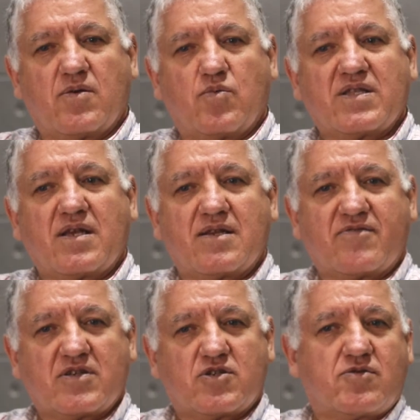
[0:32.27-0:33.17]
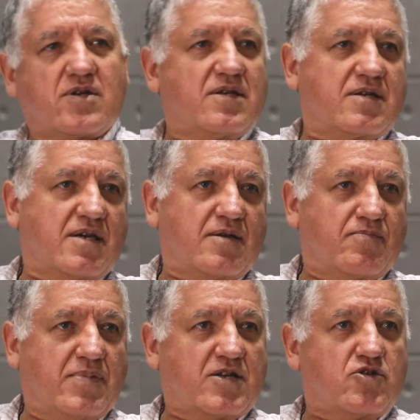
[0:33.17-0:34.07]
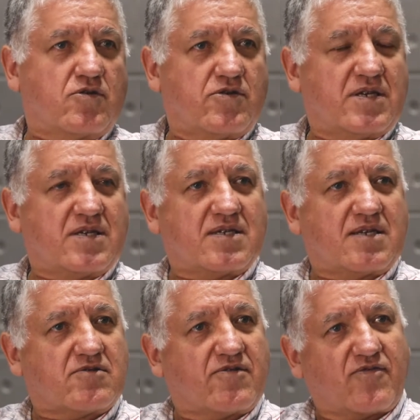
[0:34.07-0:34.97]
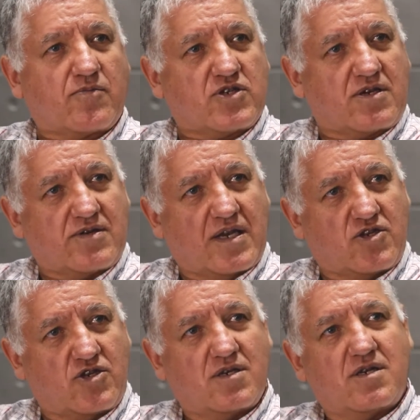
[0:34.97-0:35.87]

When I left Australia and came back to Greece, I started from scratch,